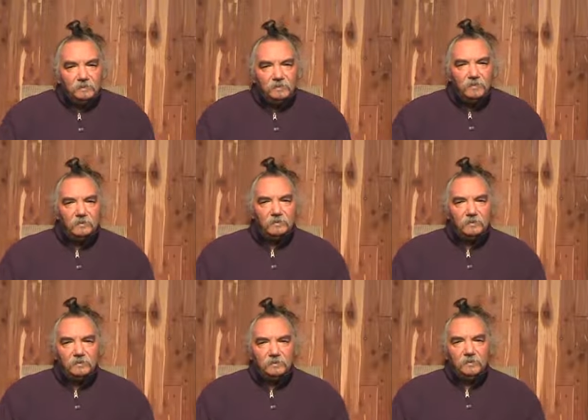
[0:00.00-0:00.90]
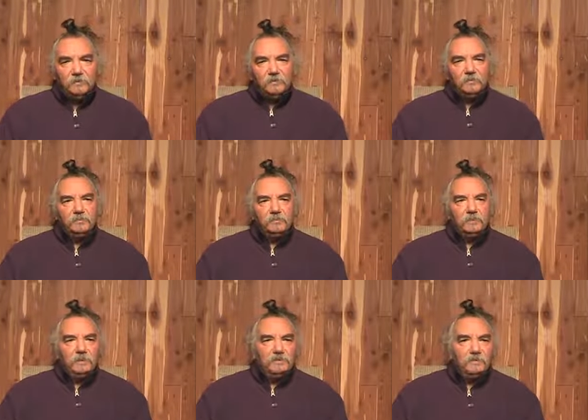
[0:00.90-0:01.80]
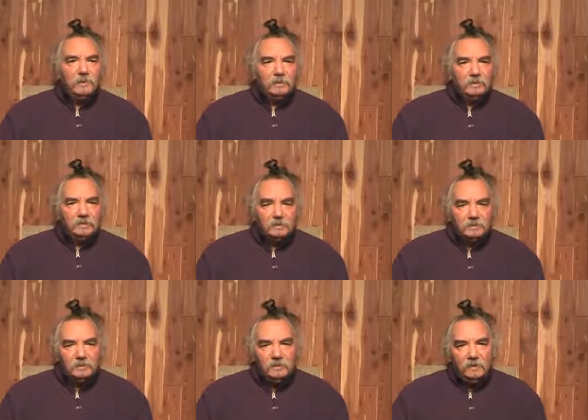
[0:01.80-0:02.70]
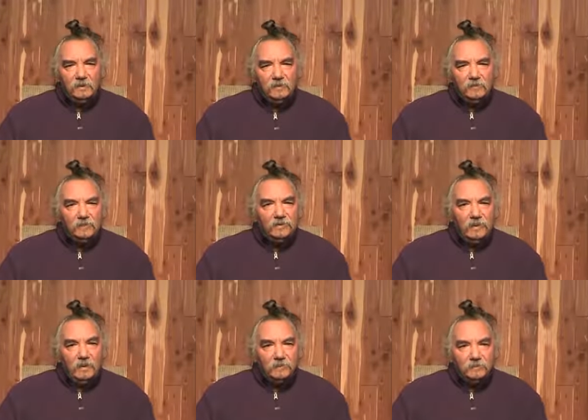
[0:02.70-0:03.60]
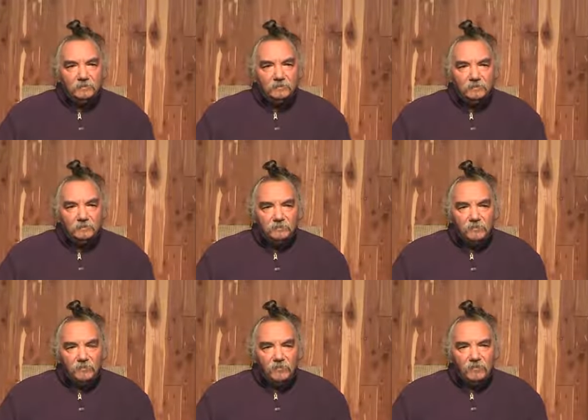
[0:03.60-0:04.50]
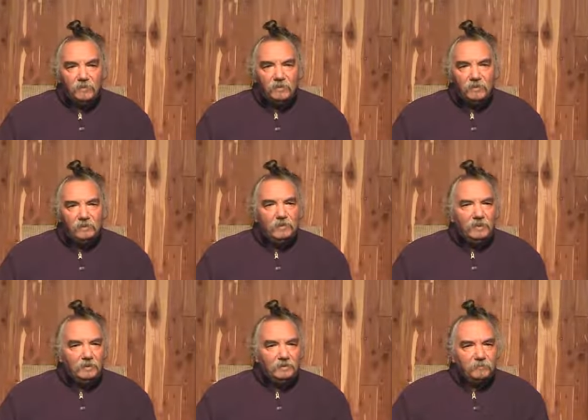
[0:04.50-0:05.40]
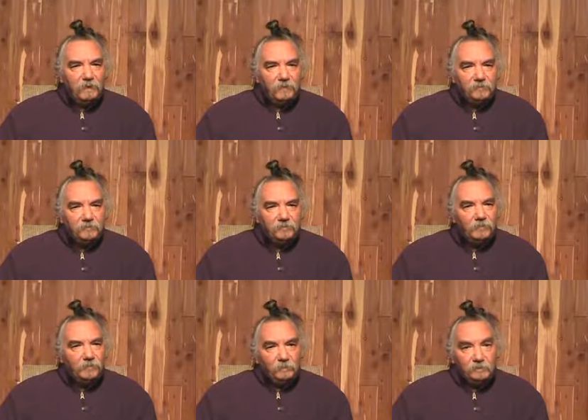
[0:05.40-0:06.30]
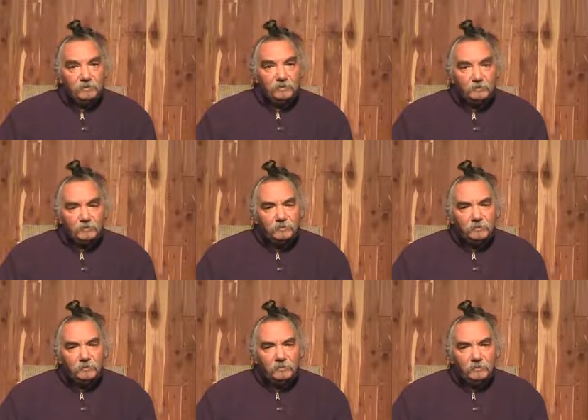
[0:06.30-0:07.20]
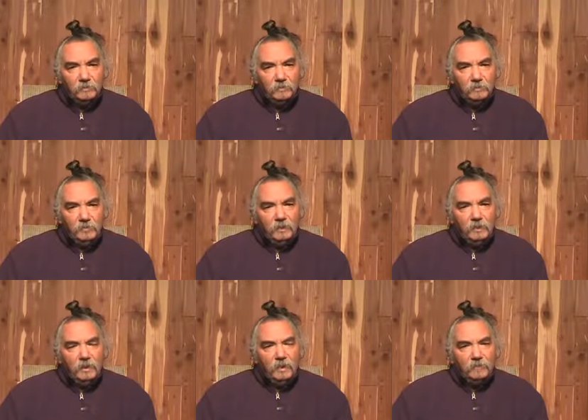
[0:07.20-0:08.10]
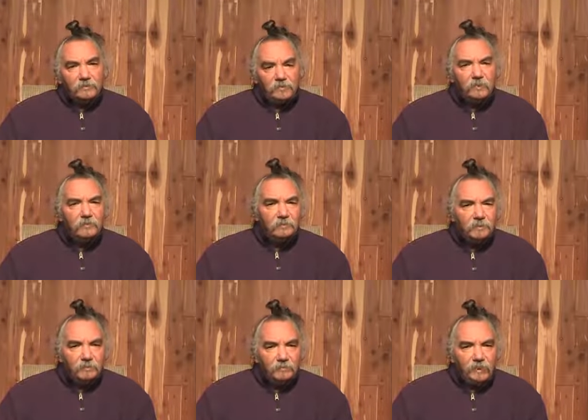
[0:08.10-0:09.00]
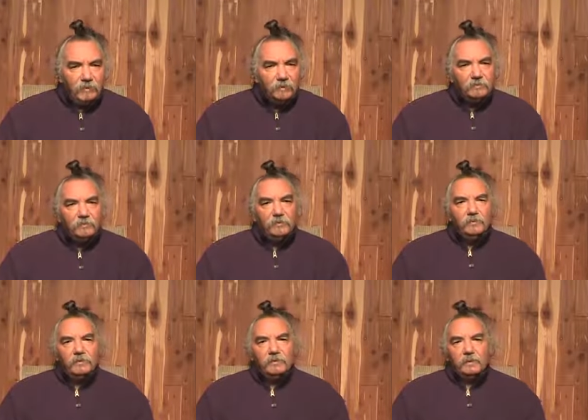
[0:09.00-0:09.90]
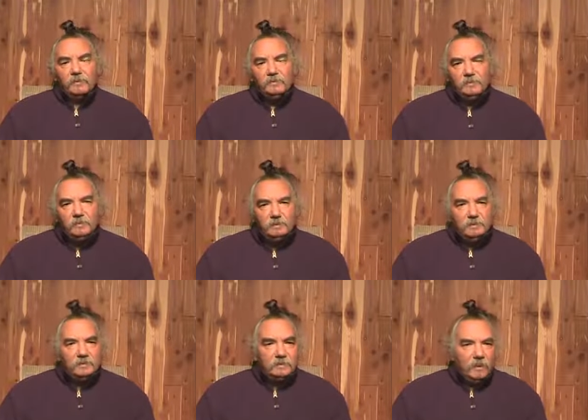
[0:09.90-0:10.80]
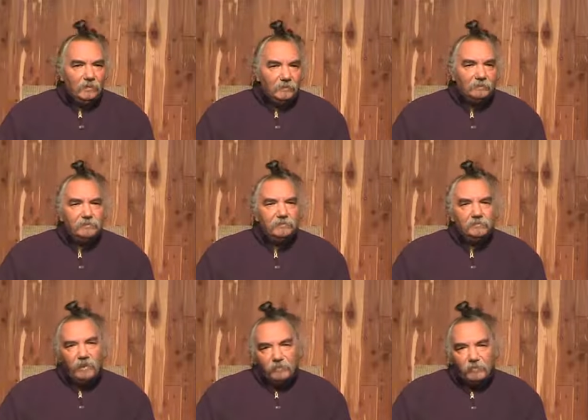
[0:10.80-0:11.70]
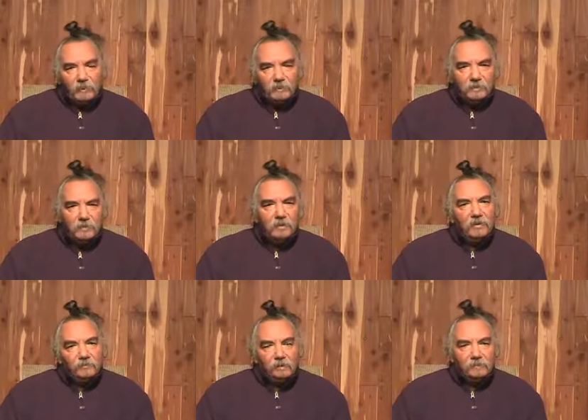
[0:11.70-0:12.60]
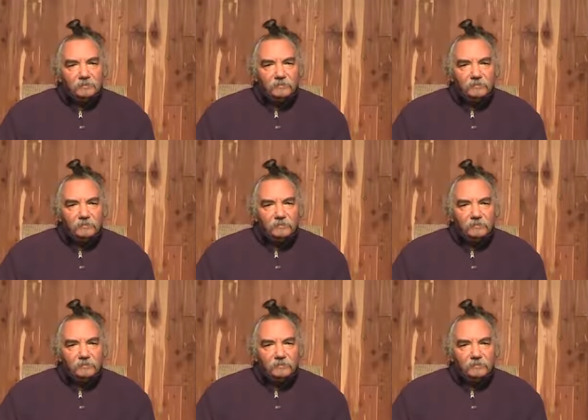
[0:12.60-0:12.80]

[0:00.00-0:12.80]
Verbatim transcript: So he was kind of a spaceman in a sense. So sound. Expanded his mind, which is what music's supposed to do, take you outside of the barriers of your intellect. So it sounds, right brain, not left brain.